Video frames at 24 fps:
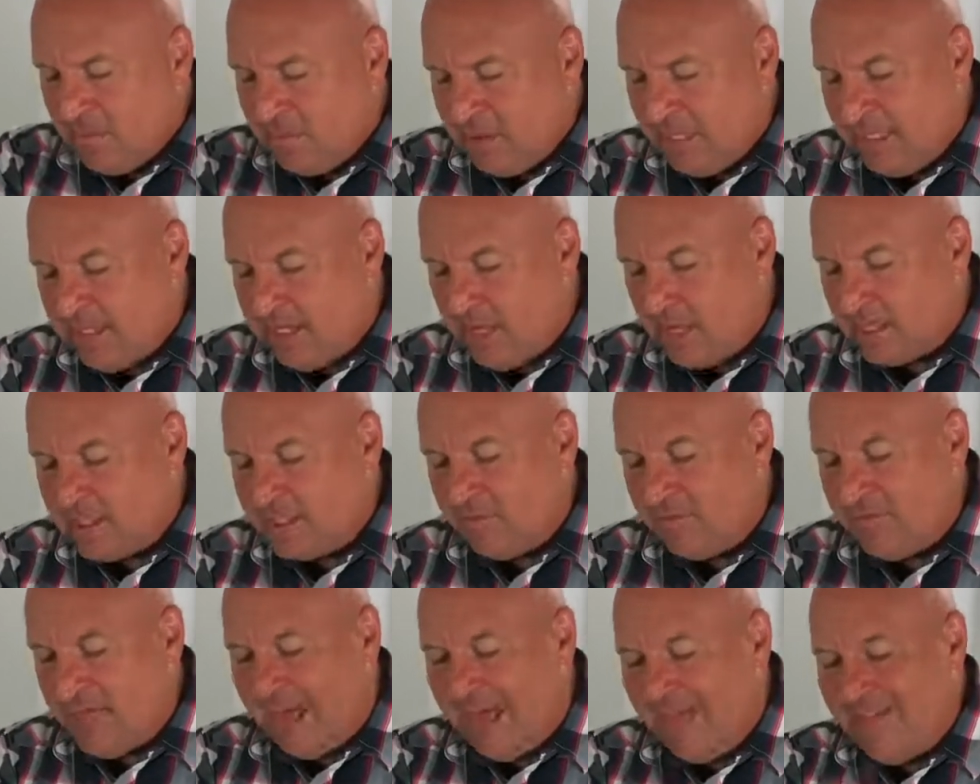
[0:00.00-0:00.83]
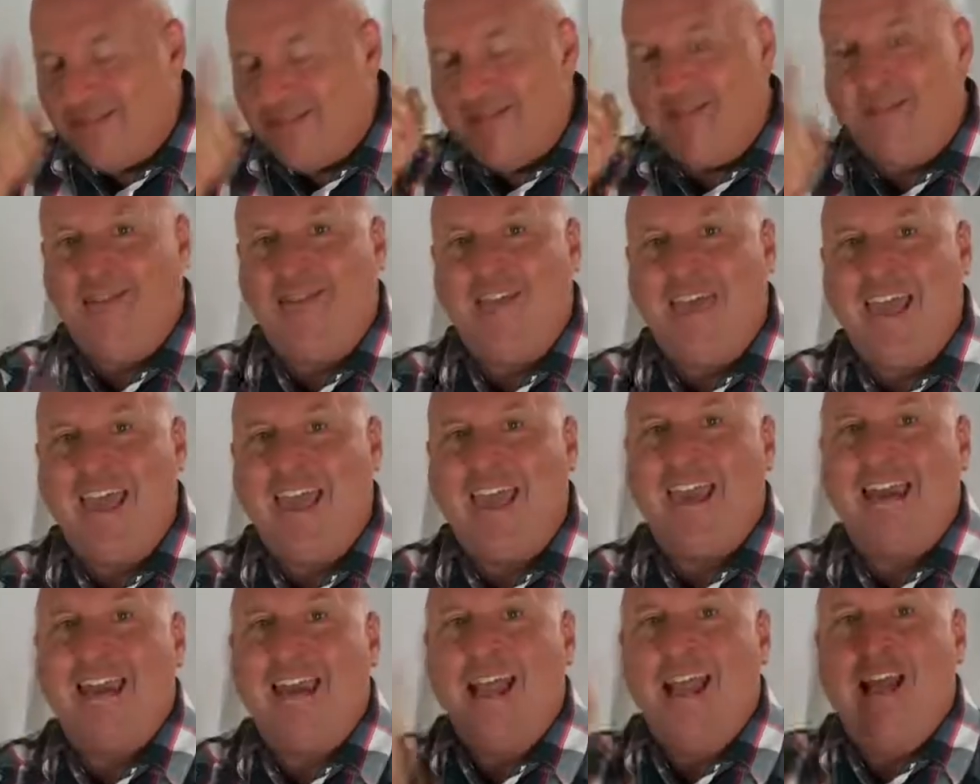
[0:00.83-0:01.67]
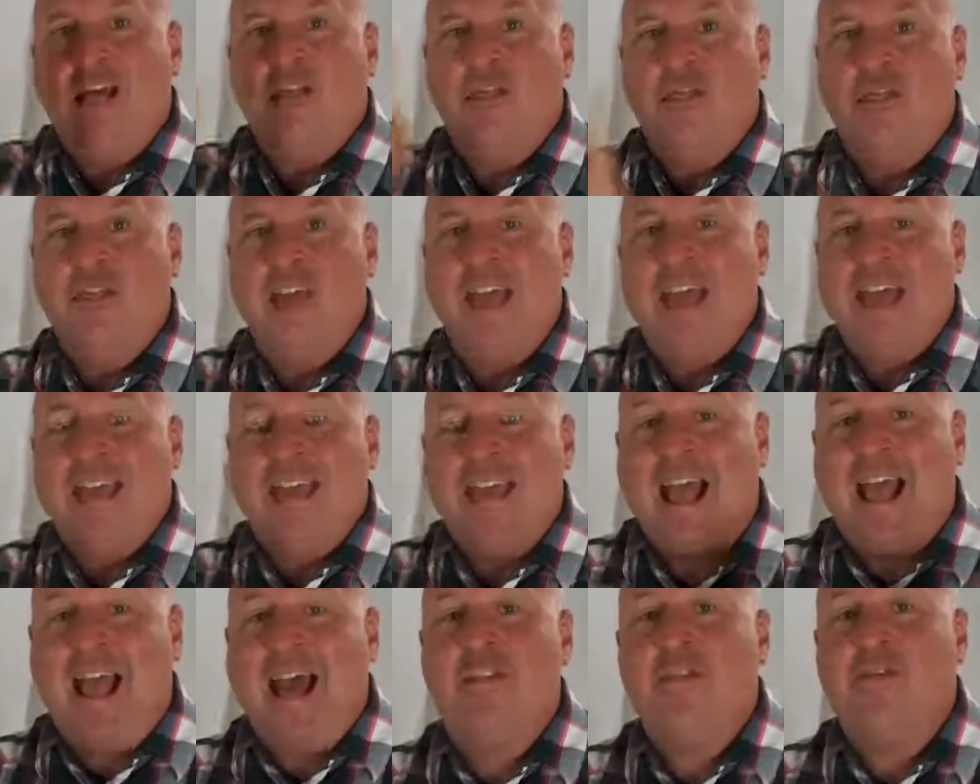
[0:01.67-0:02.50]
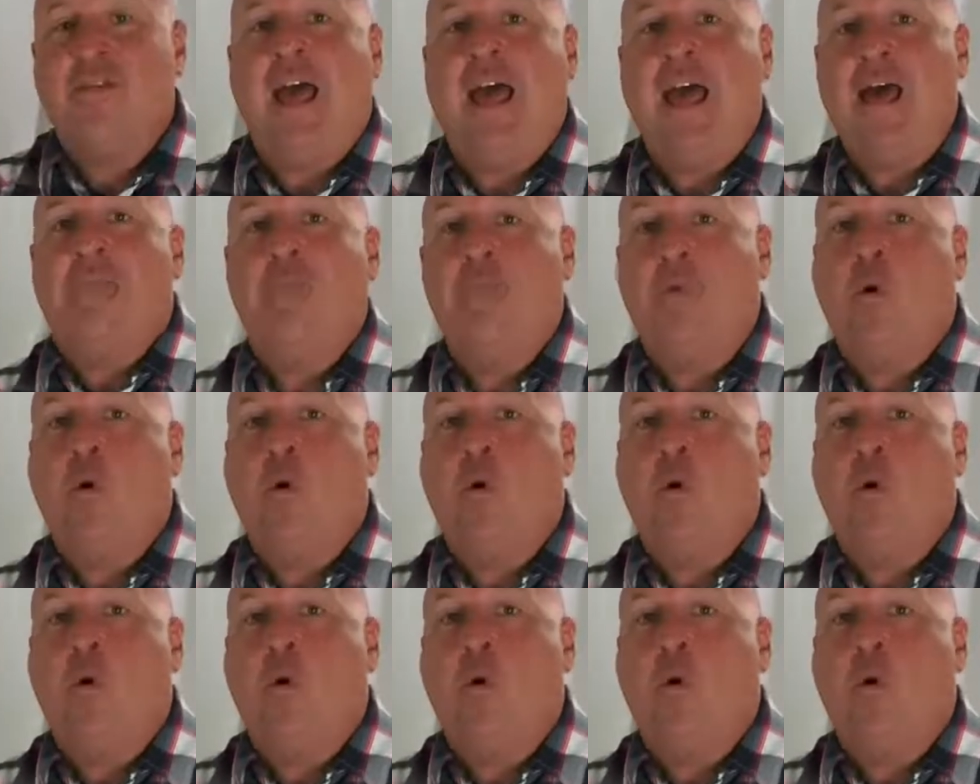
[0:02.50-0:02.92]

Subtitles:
Because of that, then at that